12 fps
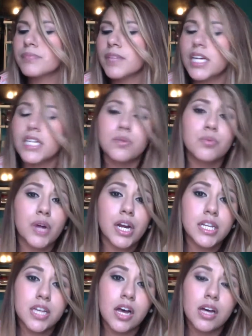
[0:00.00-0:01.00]
It
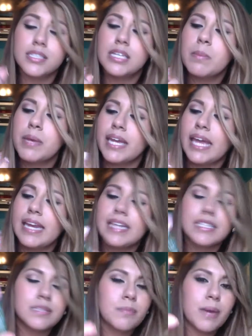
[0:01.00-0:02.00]
works awesome, and again,
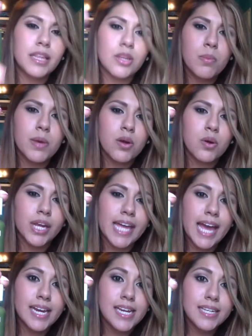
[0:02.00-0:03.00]
it's by Loma
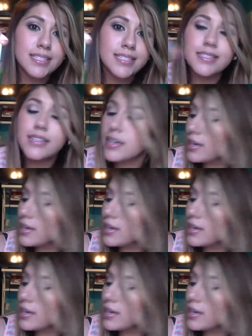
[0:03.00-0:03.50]
Organics.